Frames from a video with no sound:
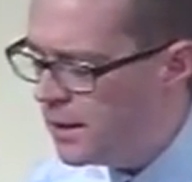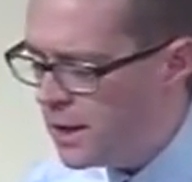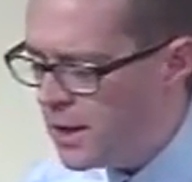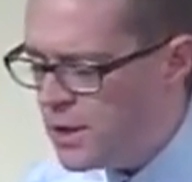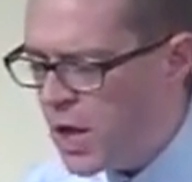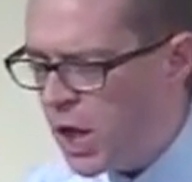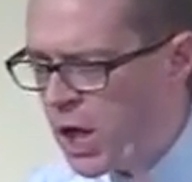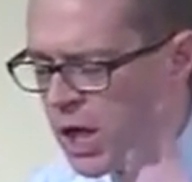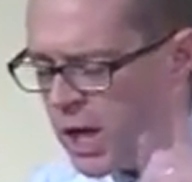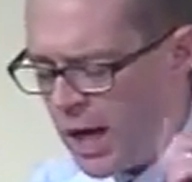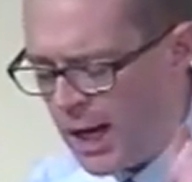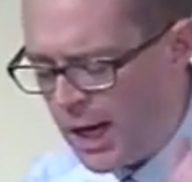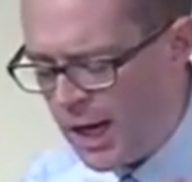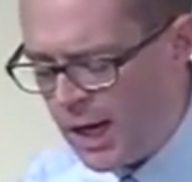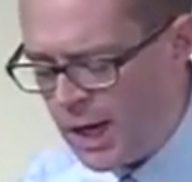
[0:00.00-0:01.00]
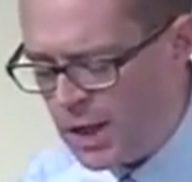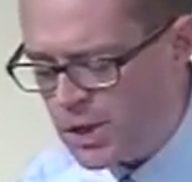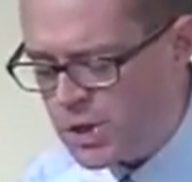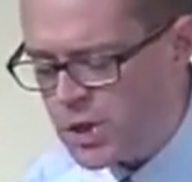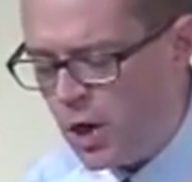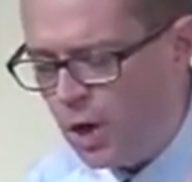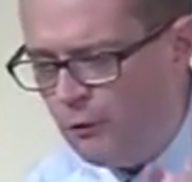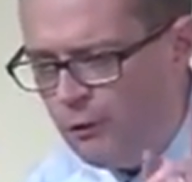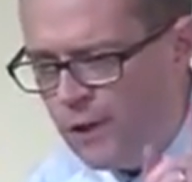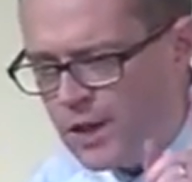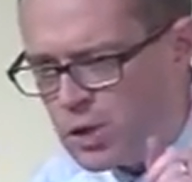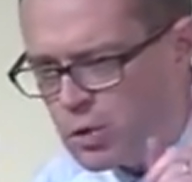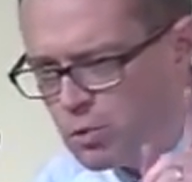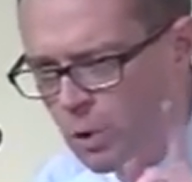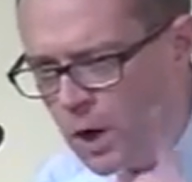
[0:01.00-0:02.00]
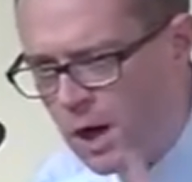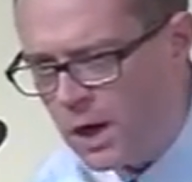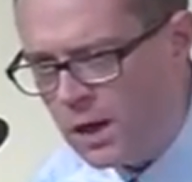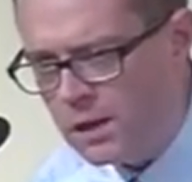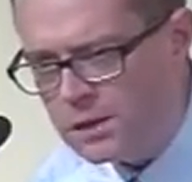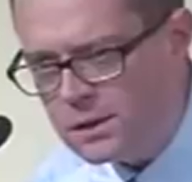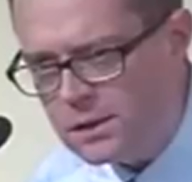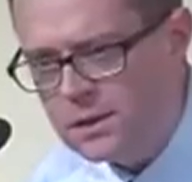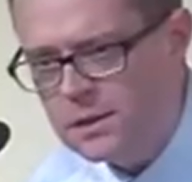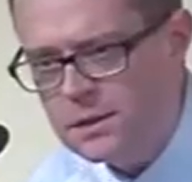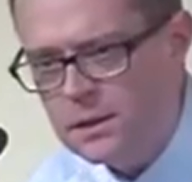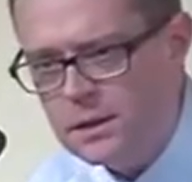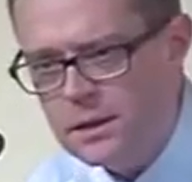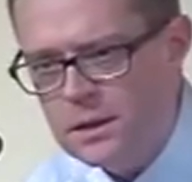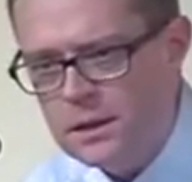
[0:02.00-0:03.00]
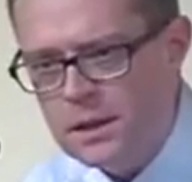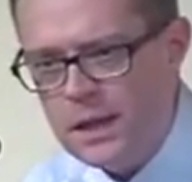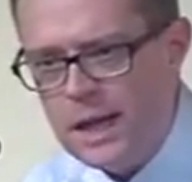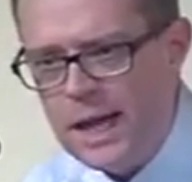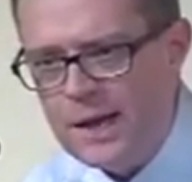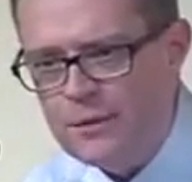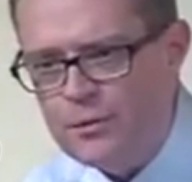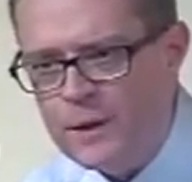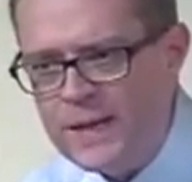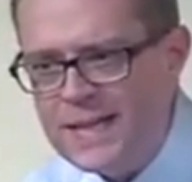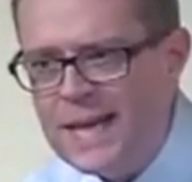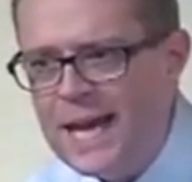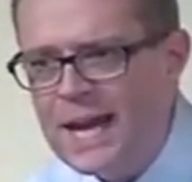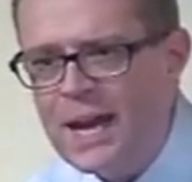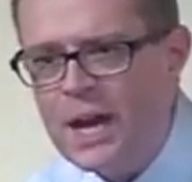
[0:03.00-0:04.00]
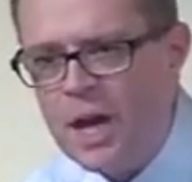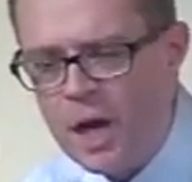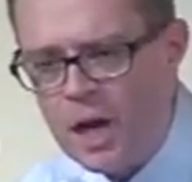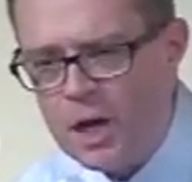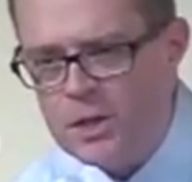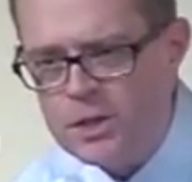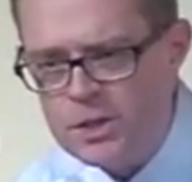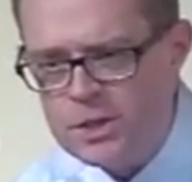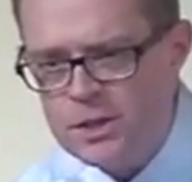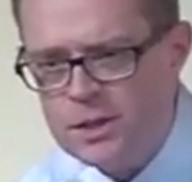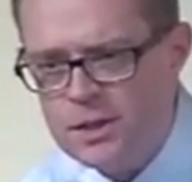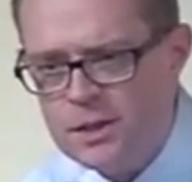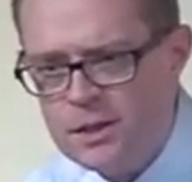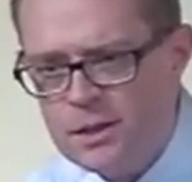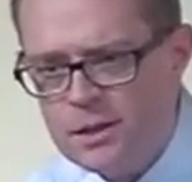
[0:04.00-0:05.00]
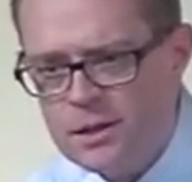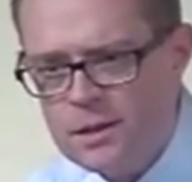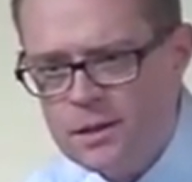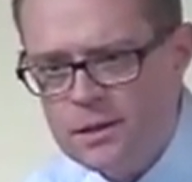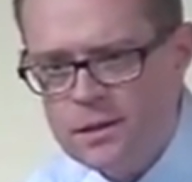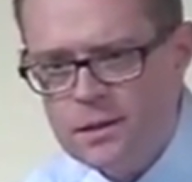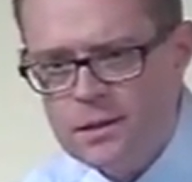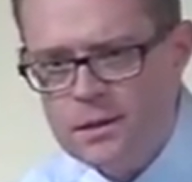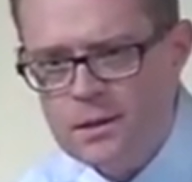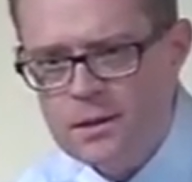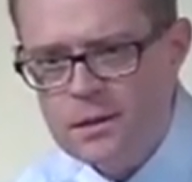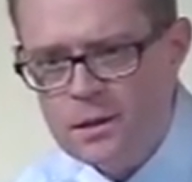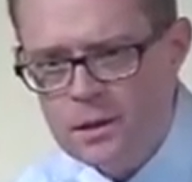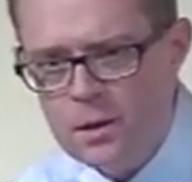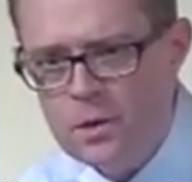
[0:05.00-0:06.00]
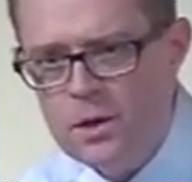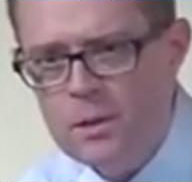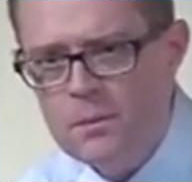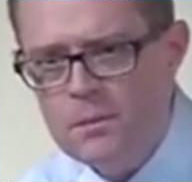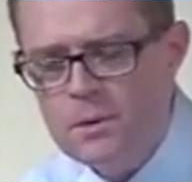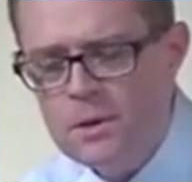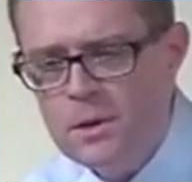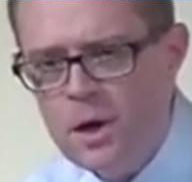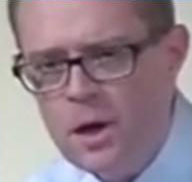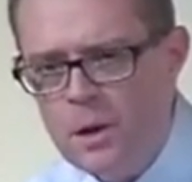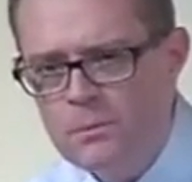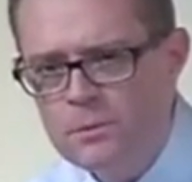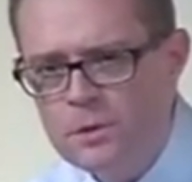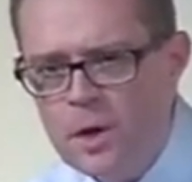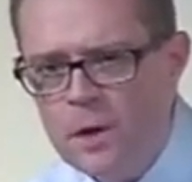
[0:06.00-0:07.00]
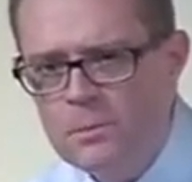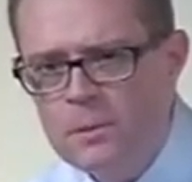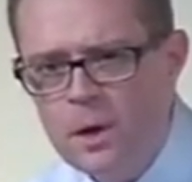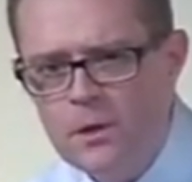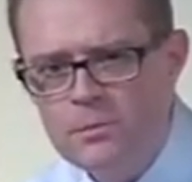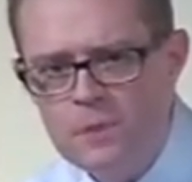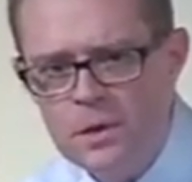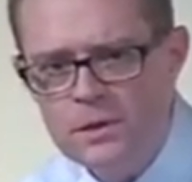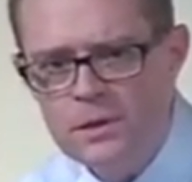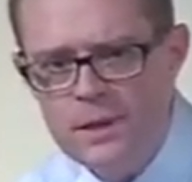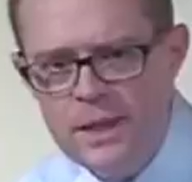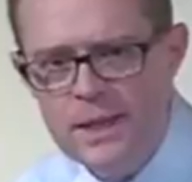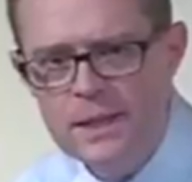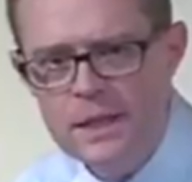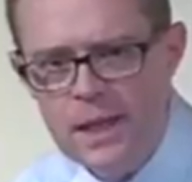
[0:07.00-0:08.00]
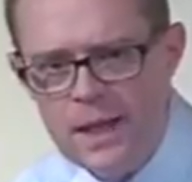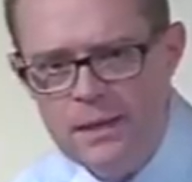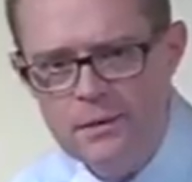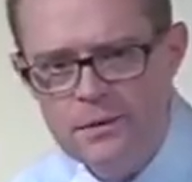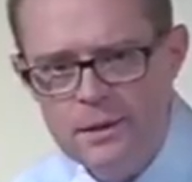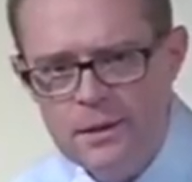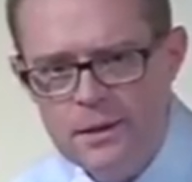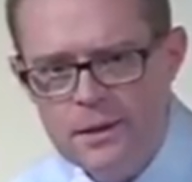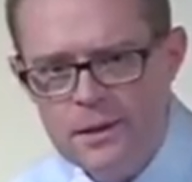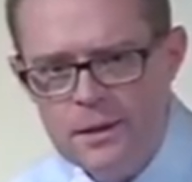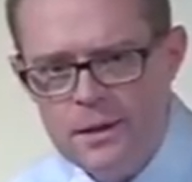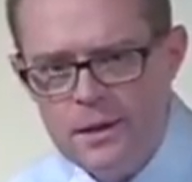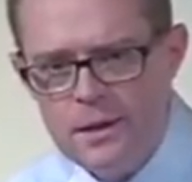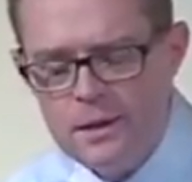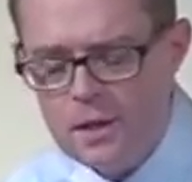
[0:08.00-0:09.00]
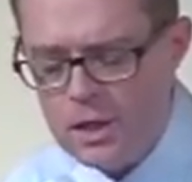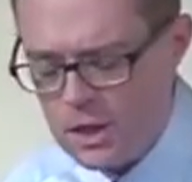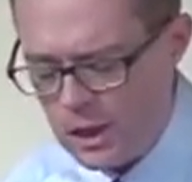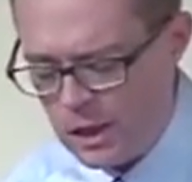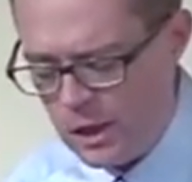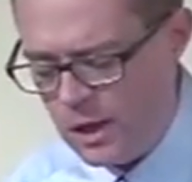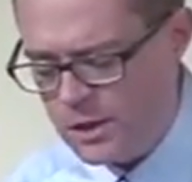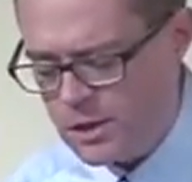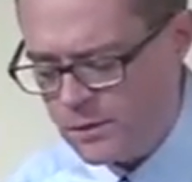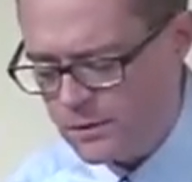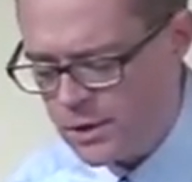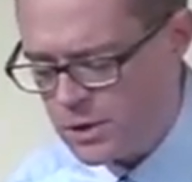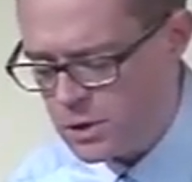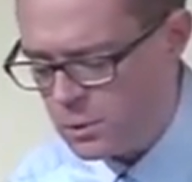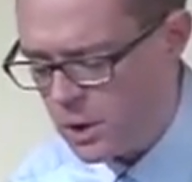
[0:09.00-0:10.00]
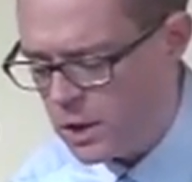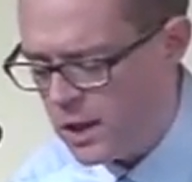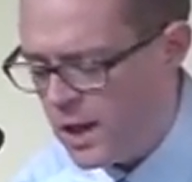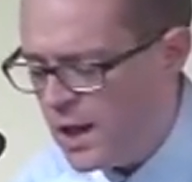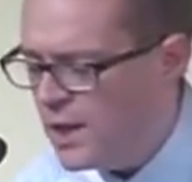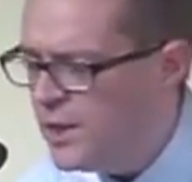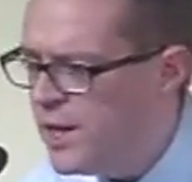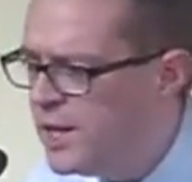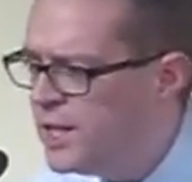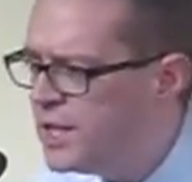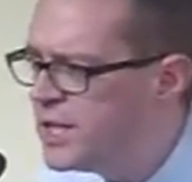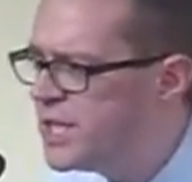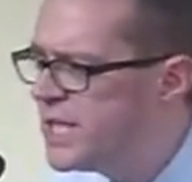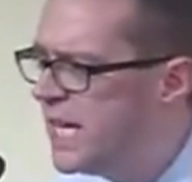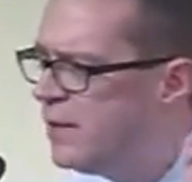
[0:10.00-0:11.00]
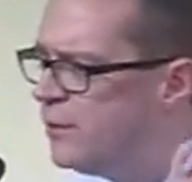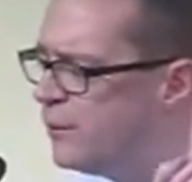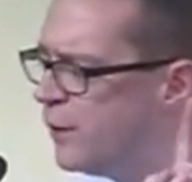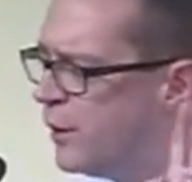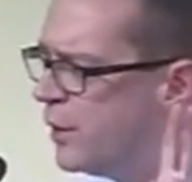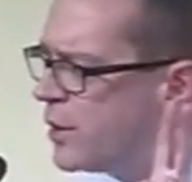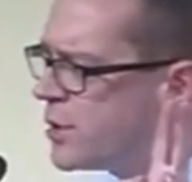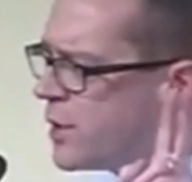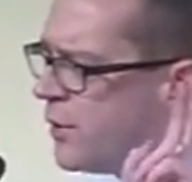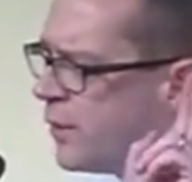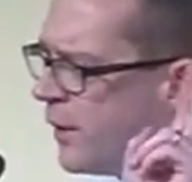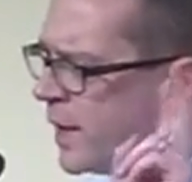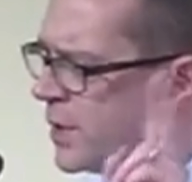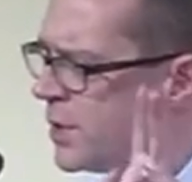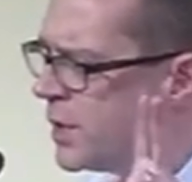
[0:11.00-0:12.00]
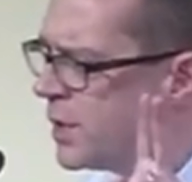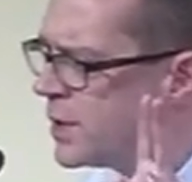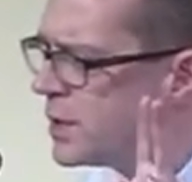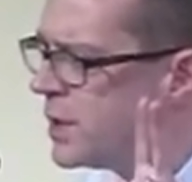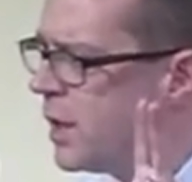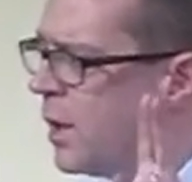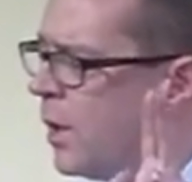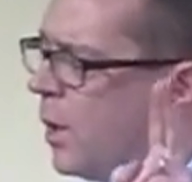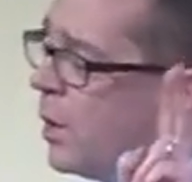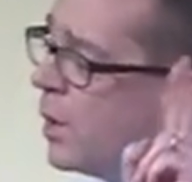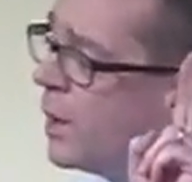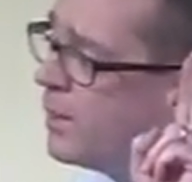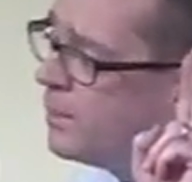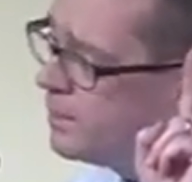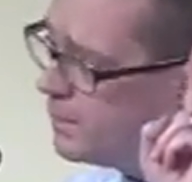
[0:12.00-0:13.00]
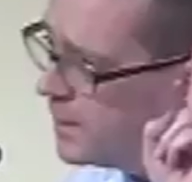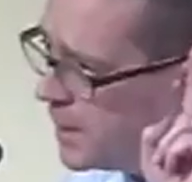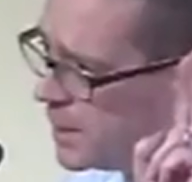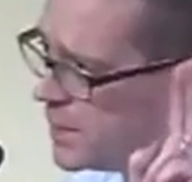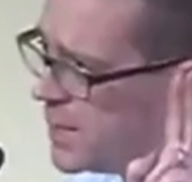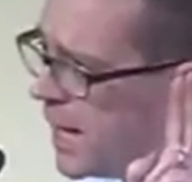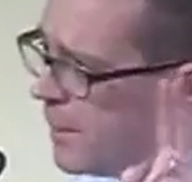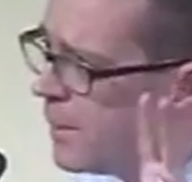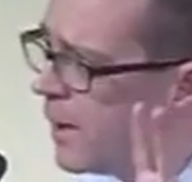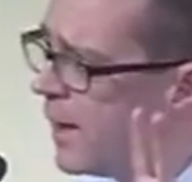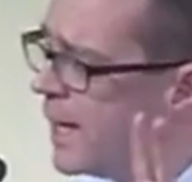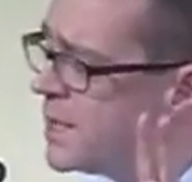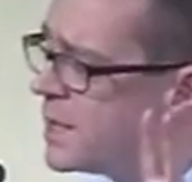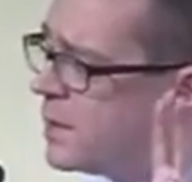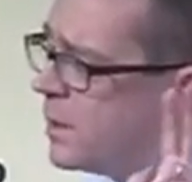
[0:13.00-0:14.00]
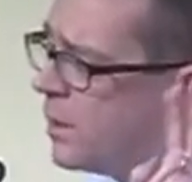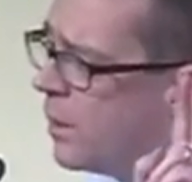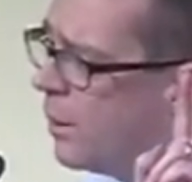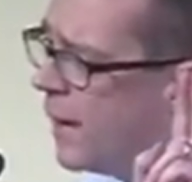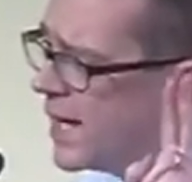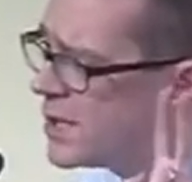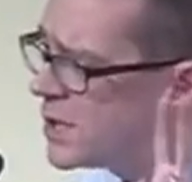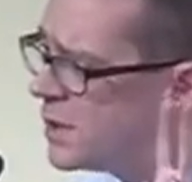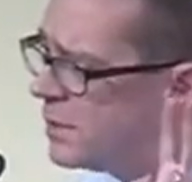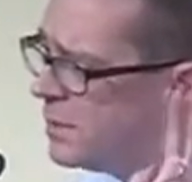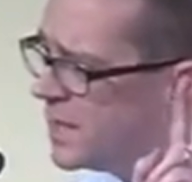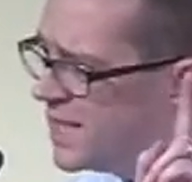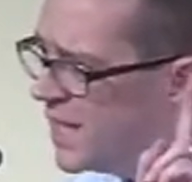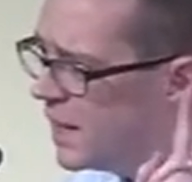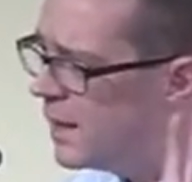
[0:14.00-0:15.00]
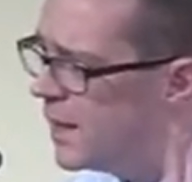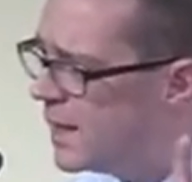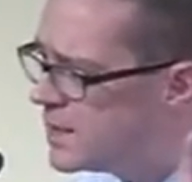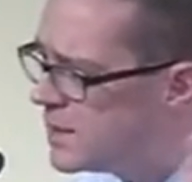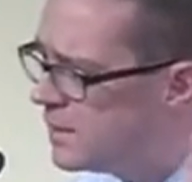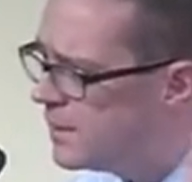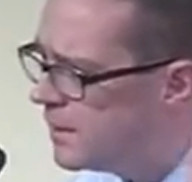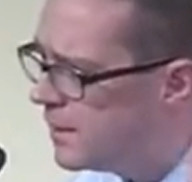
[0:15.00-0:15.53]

The cares of this world, everyday cares, you know, the, the humdrum of mundane life, the cares of this world, the deceitfulness of riches, or to contemporize it, Western materialism.